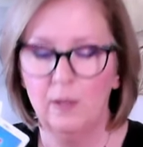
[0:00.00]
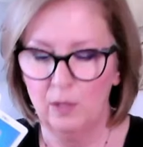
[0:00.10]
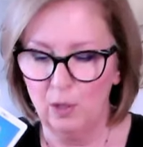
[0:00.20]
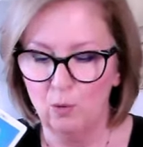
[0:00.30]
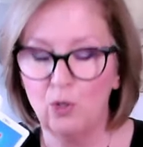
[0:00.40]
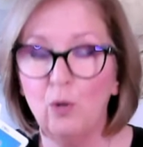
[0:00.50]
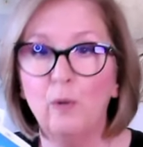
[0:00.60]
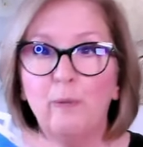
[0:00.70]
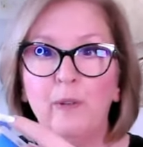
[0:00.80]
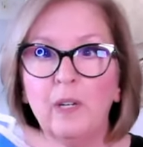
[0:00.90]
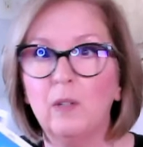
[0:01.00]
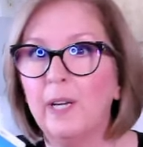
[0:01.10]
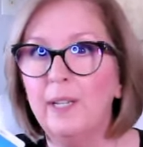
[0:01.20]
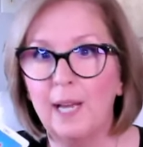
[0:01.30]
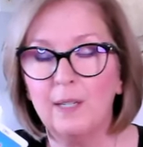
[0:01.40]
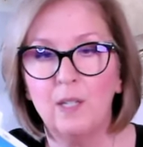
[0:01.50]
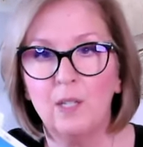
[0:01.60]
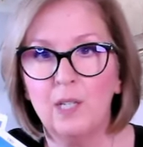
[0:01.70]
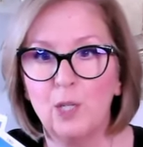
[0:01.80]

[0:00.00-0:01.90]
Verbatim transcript: You do feel connected to